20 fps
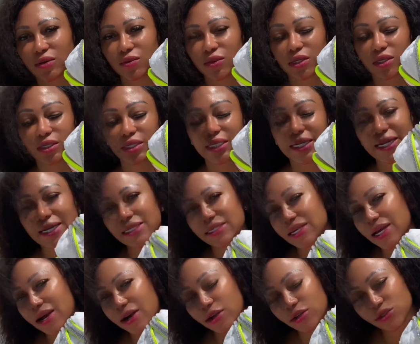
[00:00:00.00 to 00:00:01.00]
the
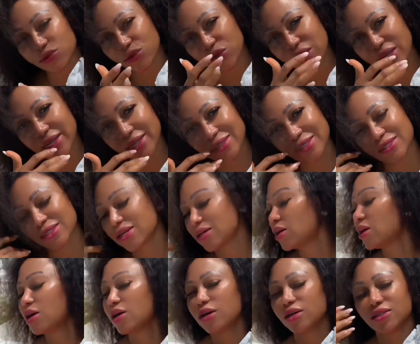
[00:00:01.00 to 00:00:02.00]
night outfits,
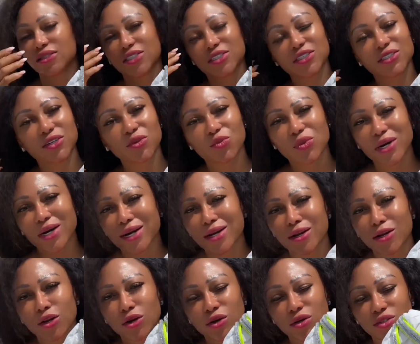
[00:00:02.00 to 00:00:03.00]
dinner wear,
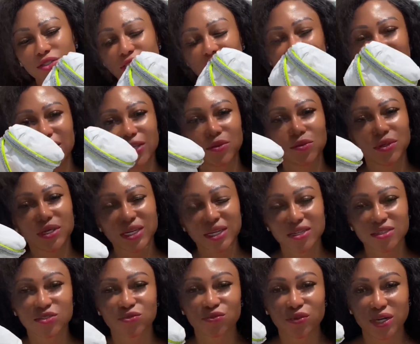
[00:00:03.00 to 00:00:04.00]
lunch. It
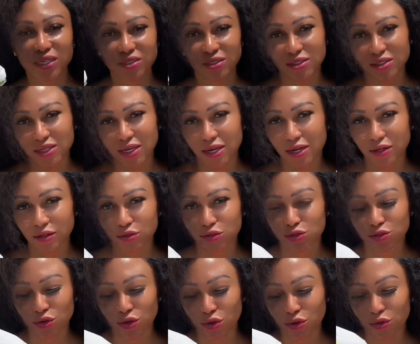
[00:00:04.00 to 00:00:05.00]
is versatile,
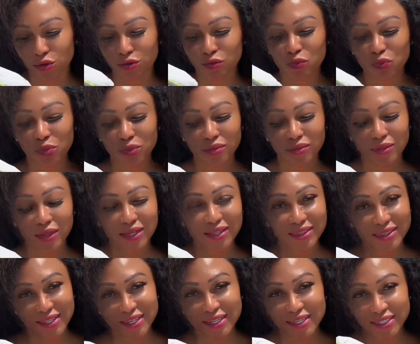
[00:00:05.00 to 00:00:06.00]
so
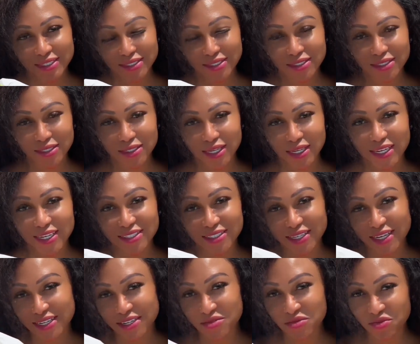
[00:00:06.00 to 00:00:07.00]
this is
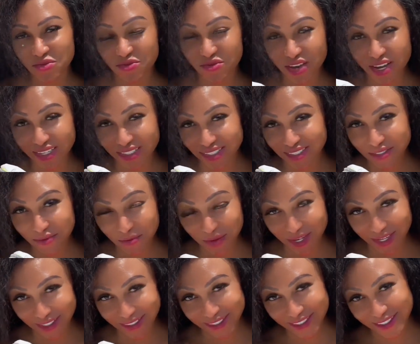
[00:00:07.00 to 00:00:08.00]
an
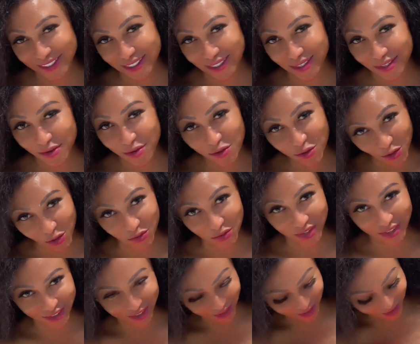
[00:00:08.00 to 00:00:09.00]
investment for me.